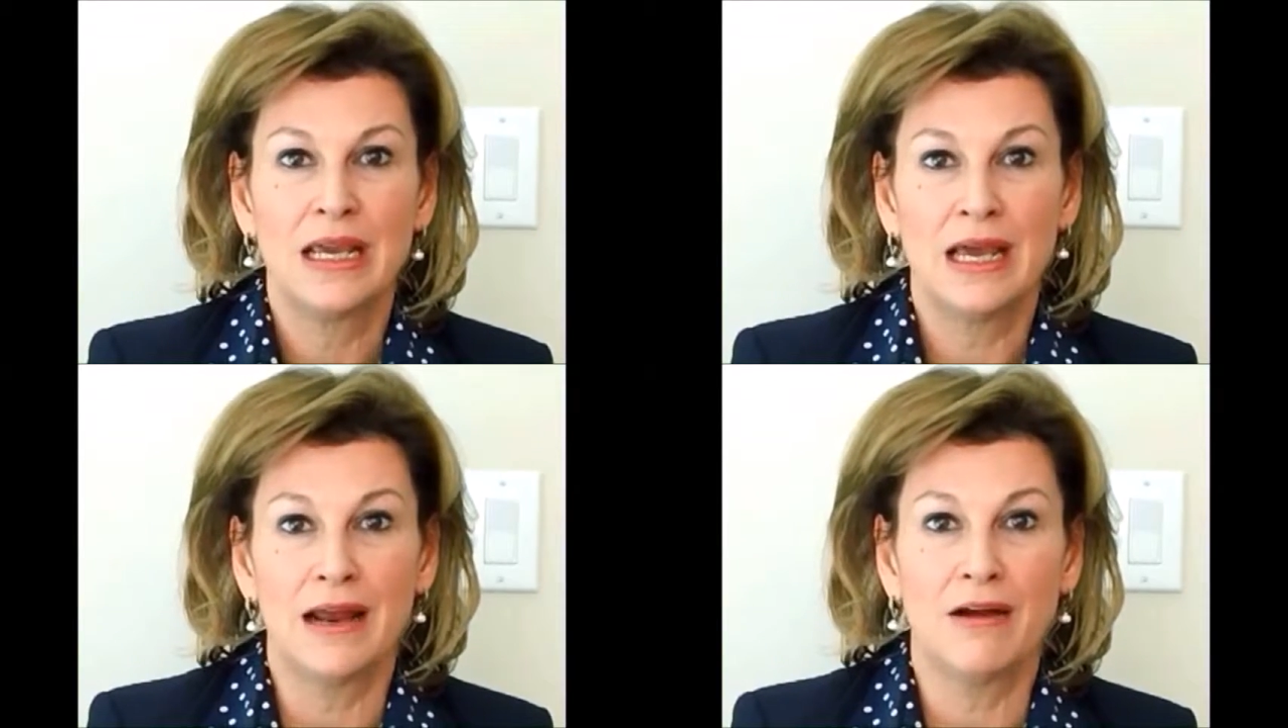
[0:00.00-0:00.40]

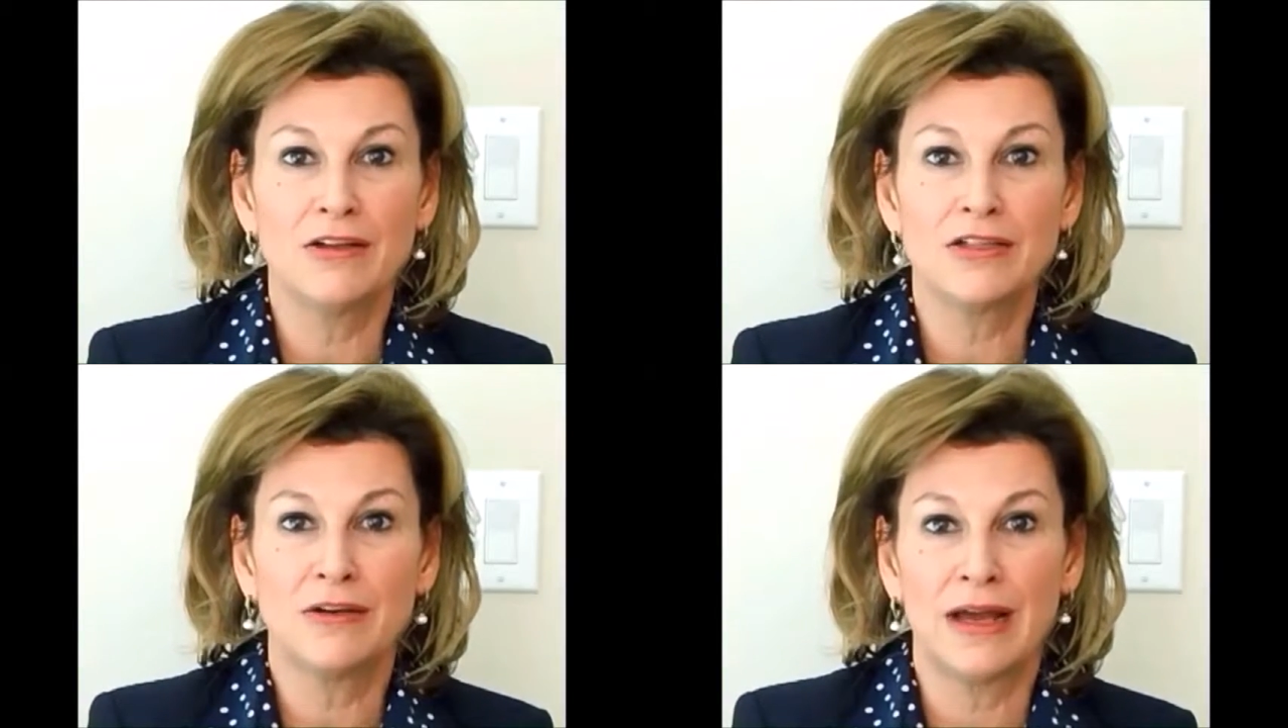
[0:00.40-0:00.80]
And I
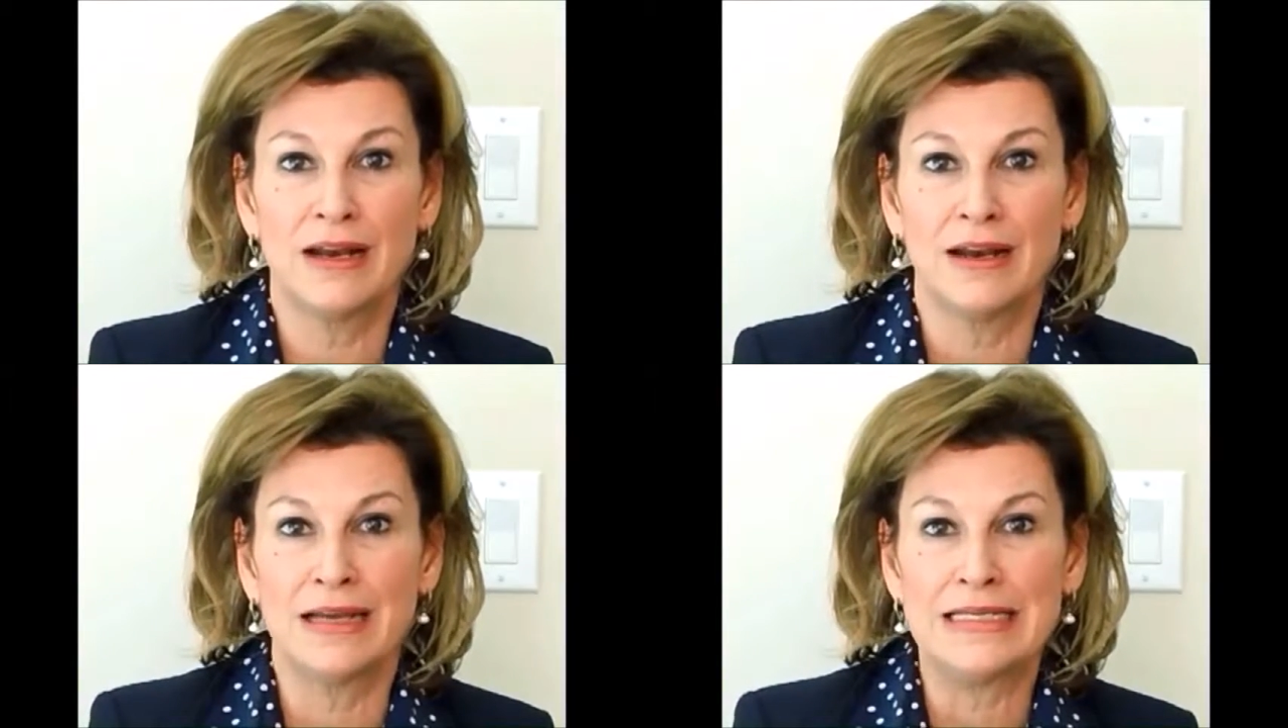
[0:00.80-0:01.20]
also had
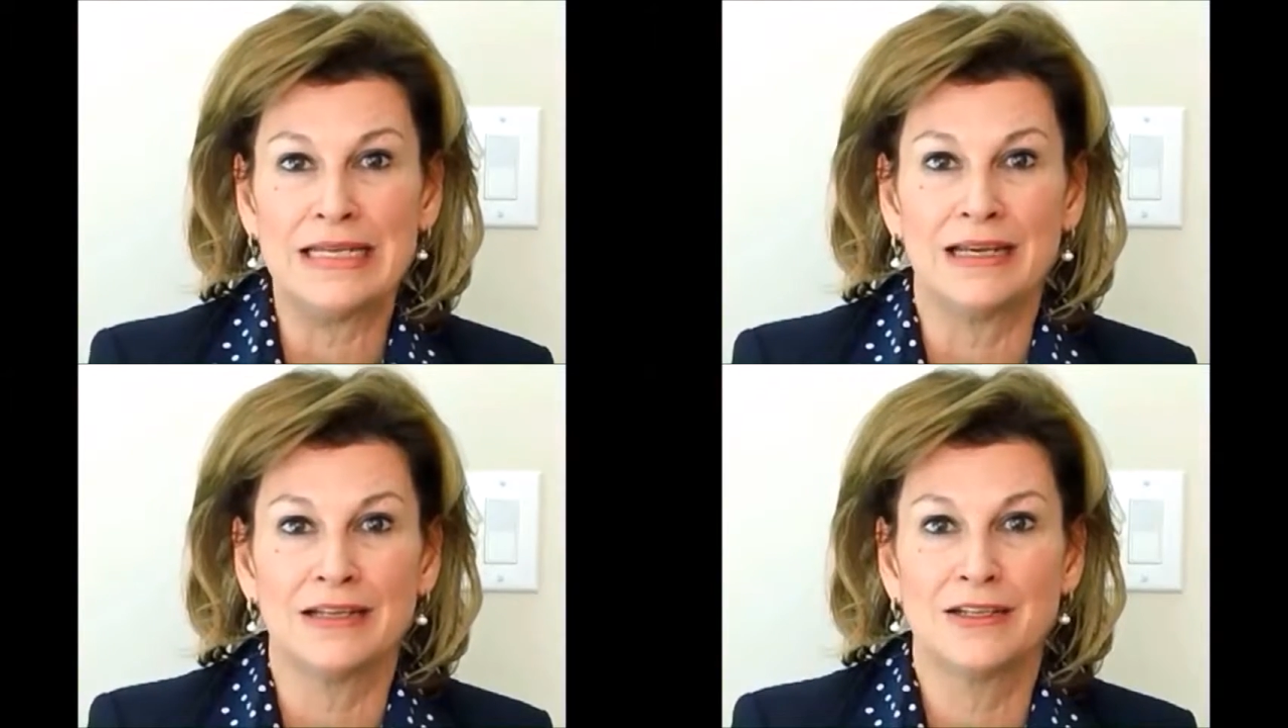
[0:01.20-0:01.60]
an
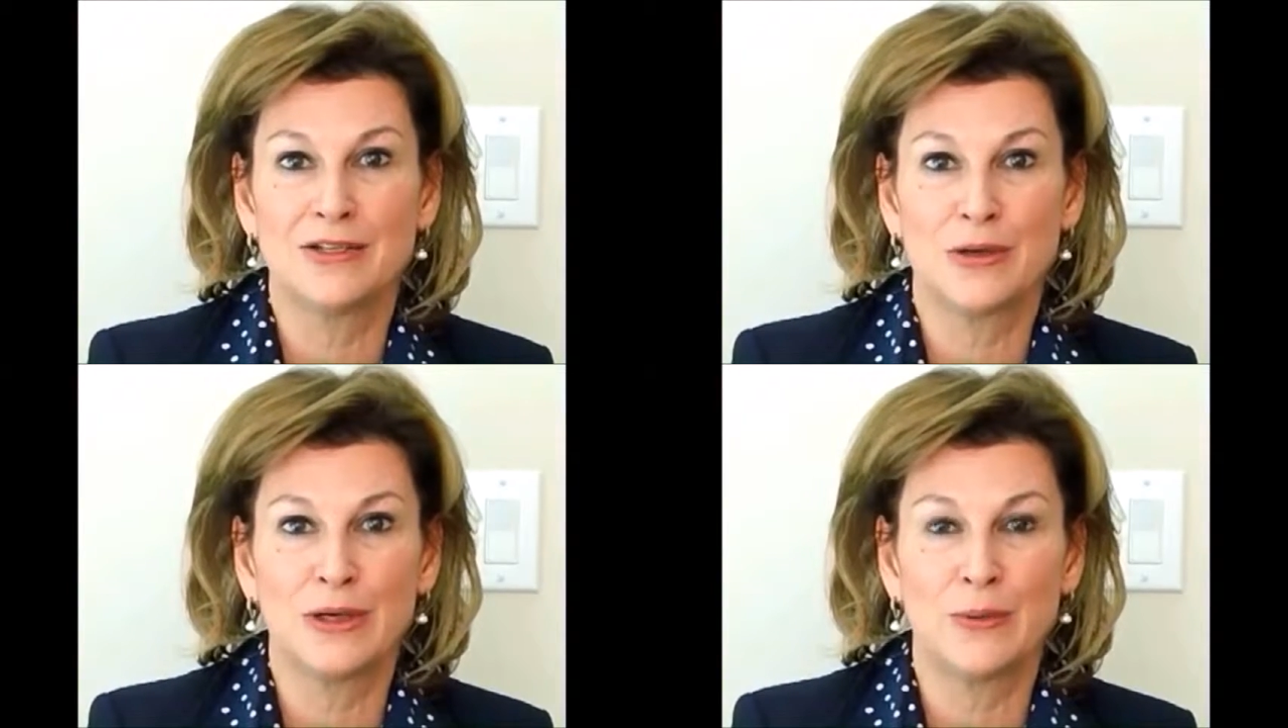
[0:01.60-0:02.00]
idea to
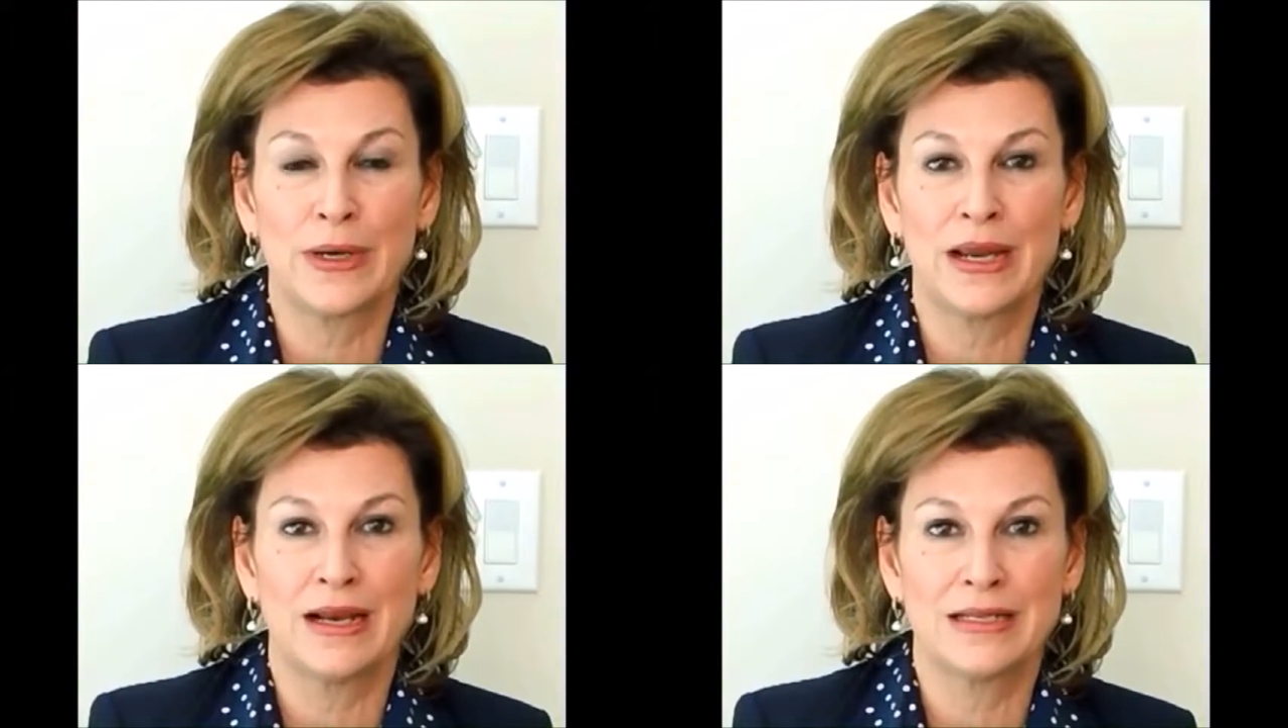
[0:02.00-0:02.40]
start an
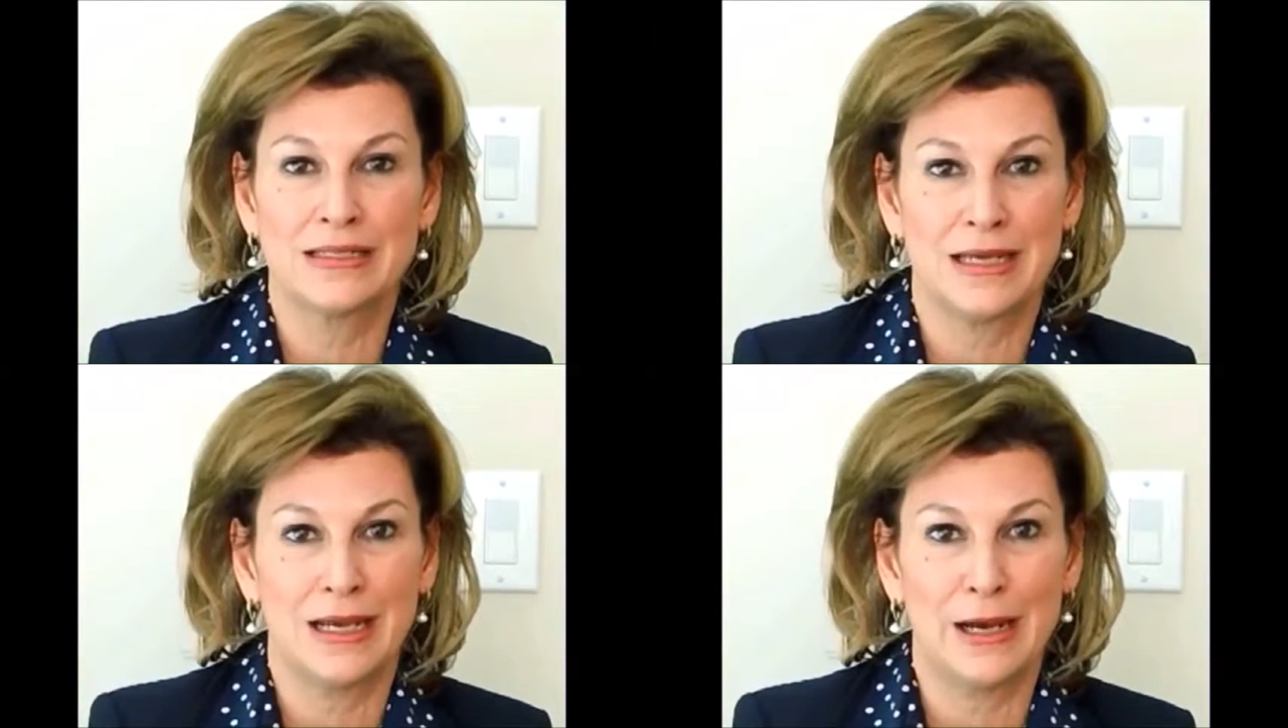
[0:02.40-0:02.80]
organic
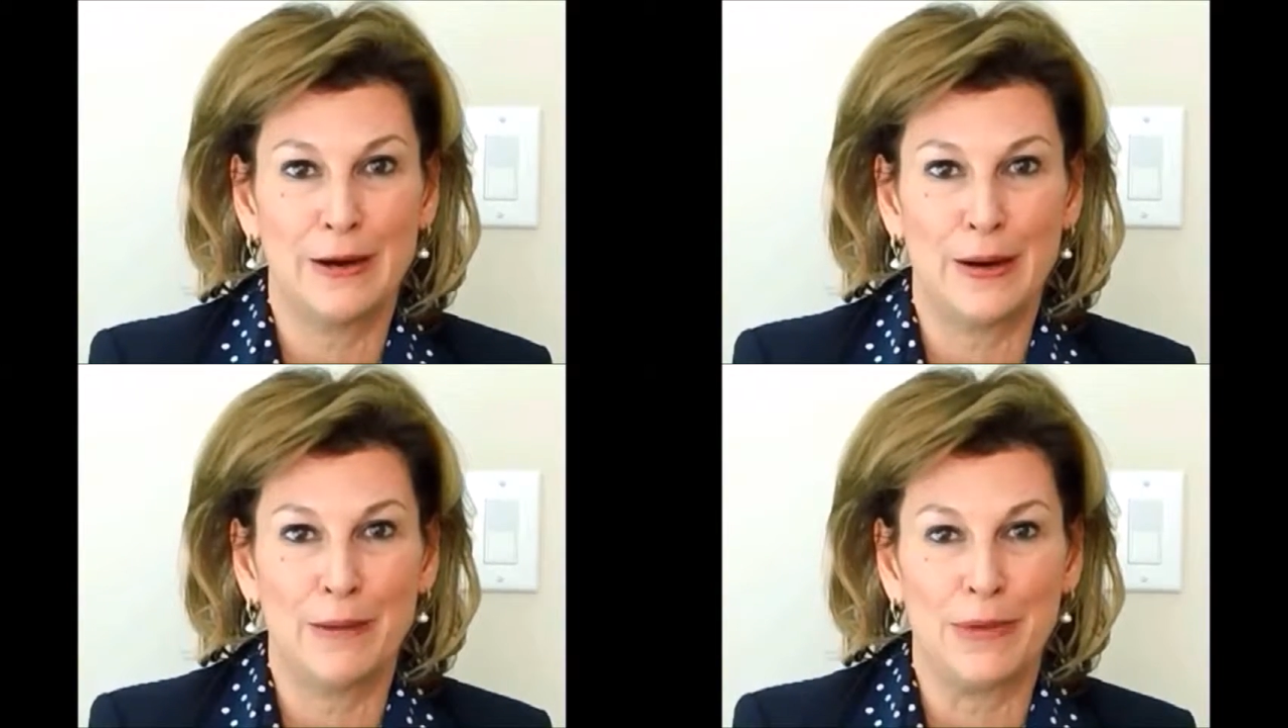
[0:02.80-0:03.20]

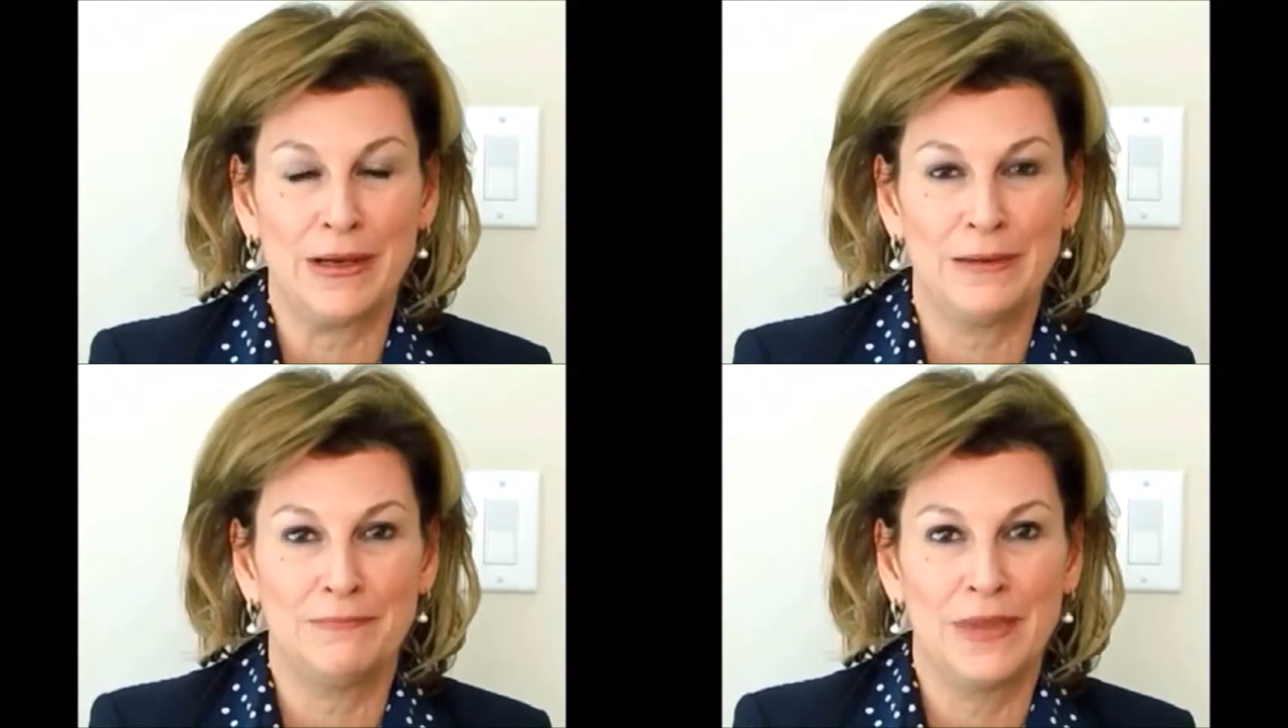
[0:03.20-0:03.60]
skincare company.